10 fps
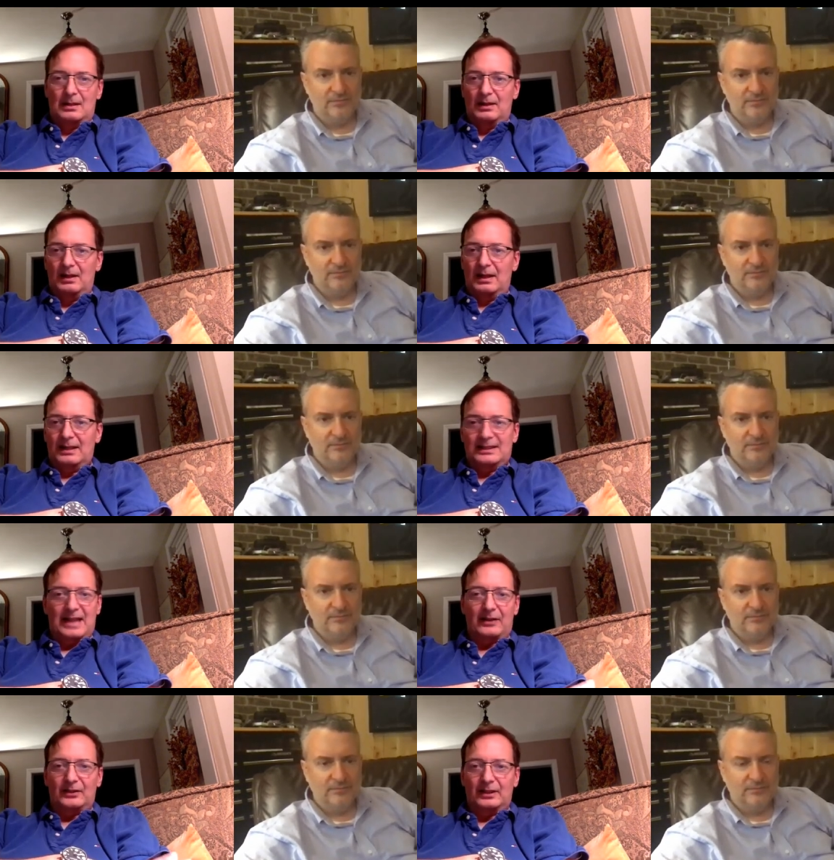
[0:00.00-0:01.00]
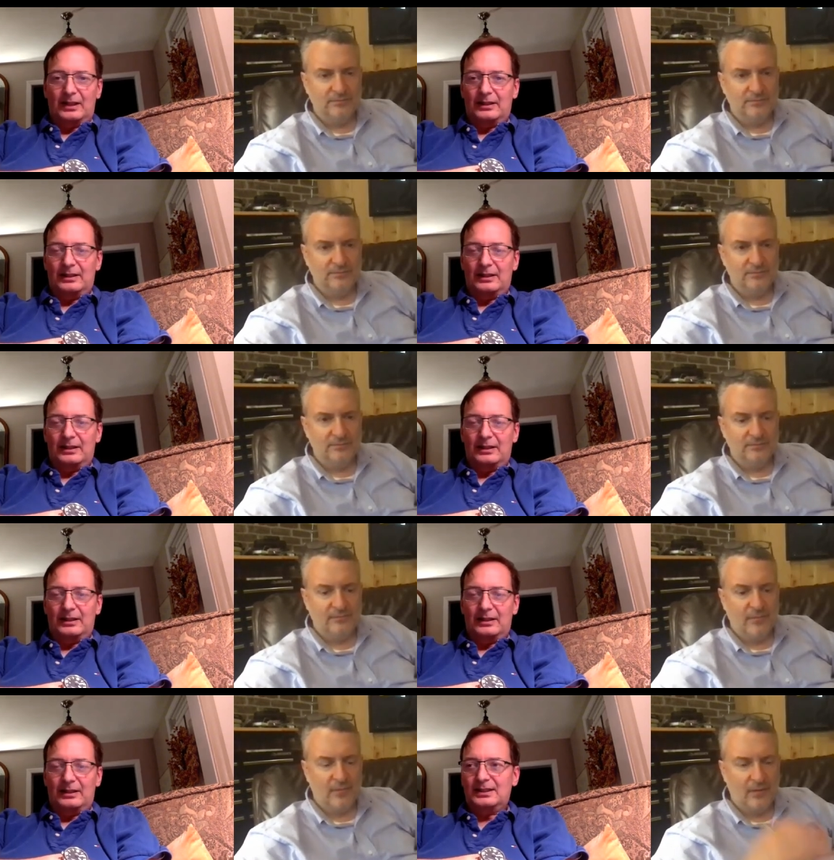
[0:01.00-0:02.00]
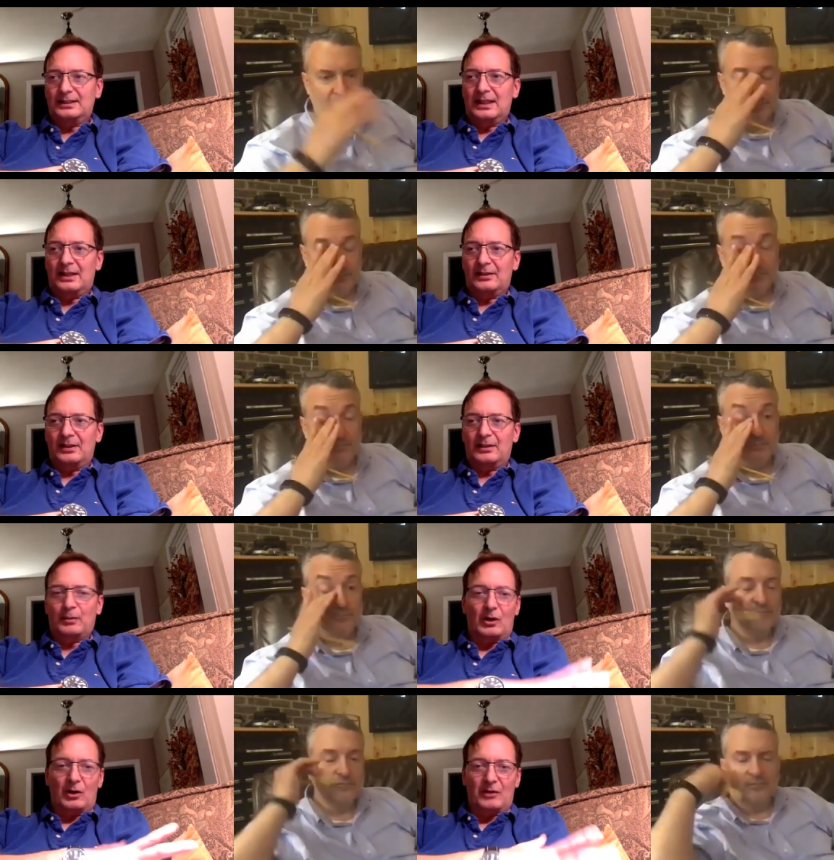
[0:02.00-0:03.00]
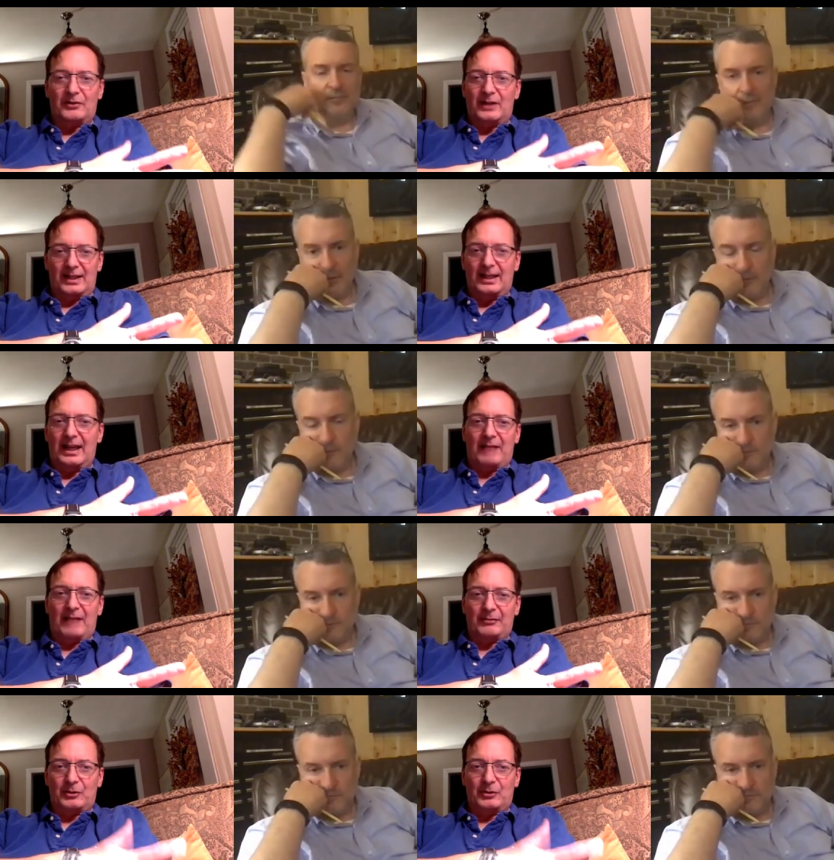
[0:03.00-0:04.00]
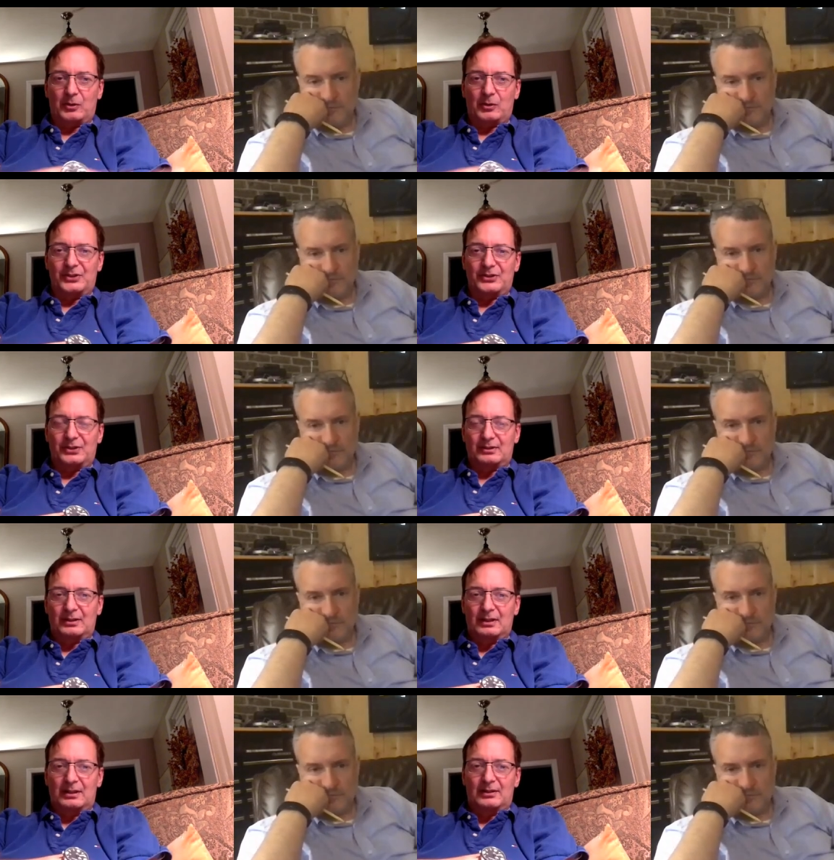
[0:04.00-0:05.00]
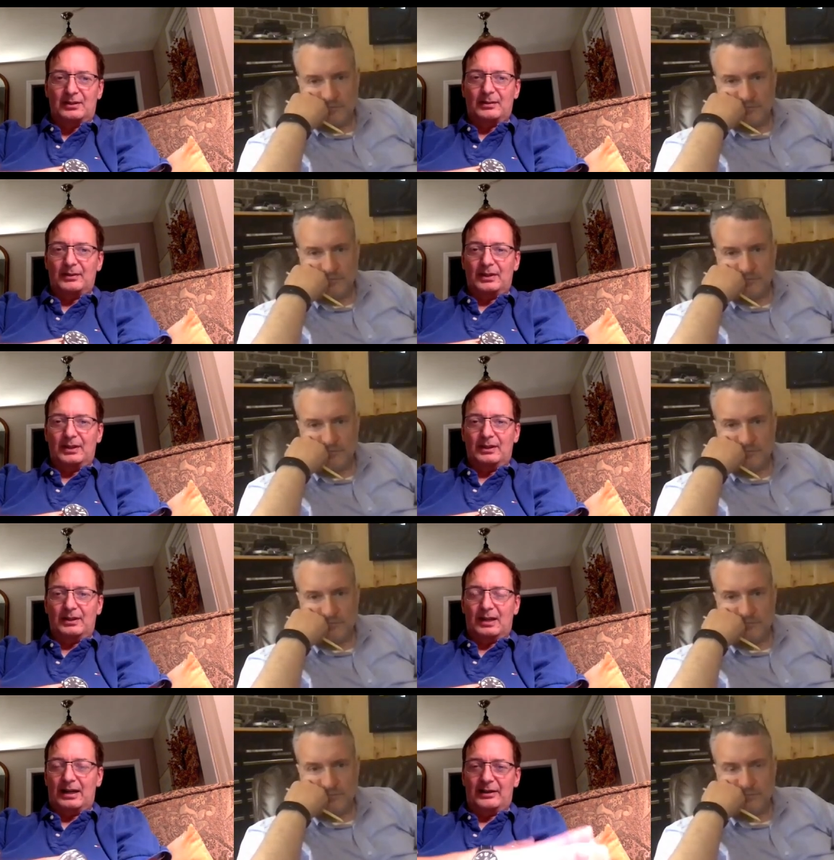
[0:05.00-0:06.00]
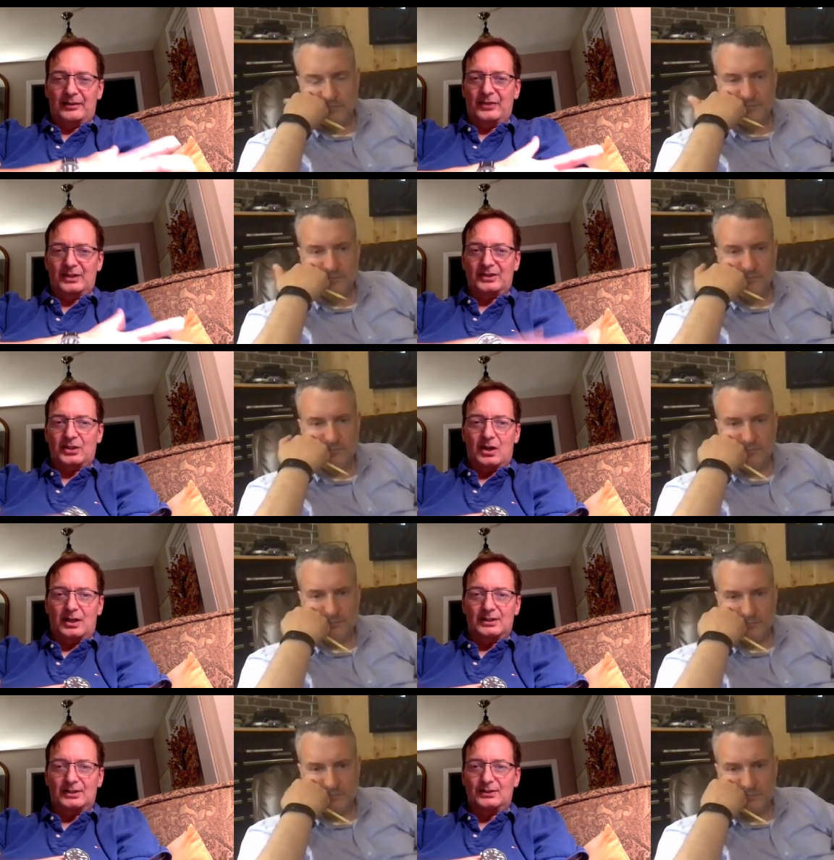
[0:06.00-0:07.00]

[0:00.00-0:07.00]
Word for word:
Speaker 1: Exactly, and and the sit down, the more overhead they have, of course, the the the higher the fixed costs.